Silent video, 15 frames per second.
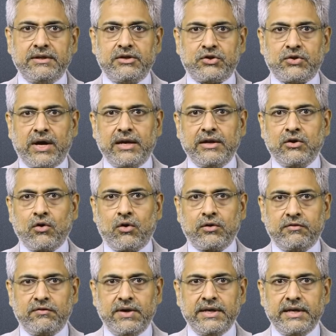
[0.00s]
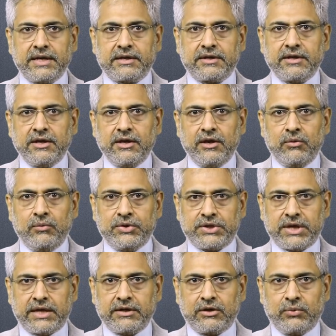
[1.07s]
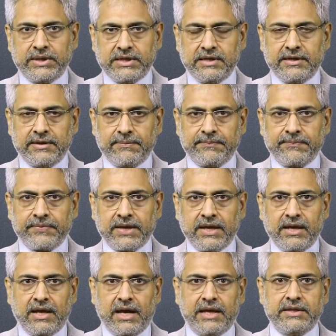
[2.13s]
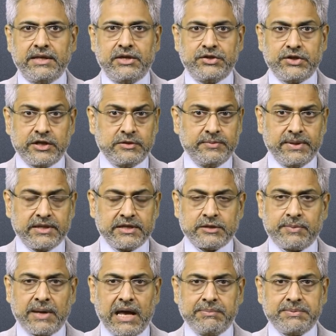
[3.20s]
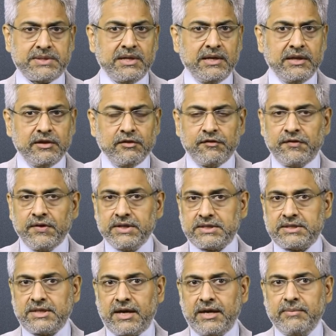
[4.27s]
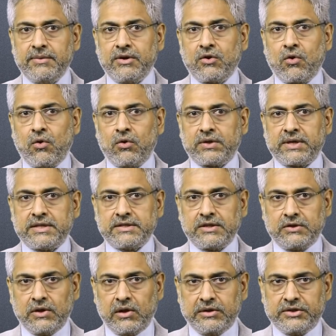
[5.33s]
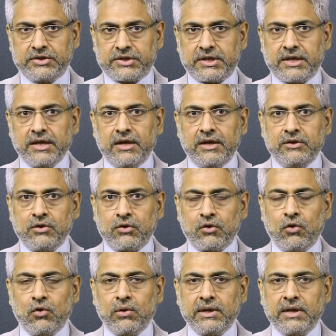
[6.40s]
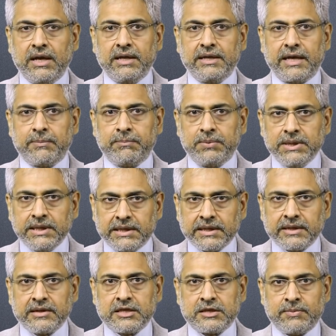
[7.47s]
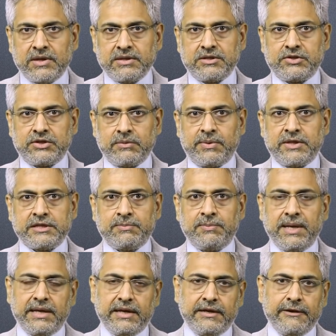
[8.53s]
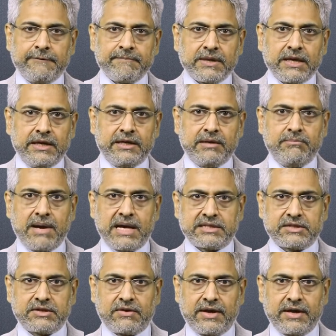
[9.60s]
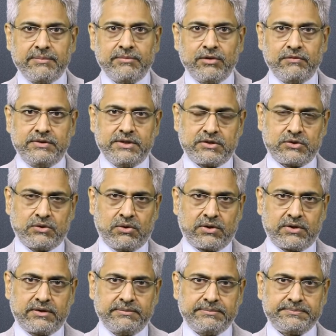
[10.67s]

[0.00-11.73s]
the trial court verdict which had acquitted him, and their judgment is perhaps the first time a court has acknowledged the role that political sponsorship has played in a mass crime of this sort.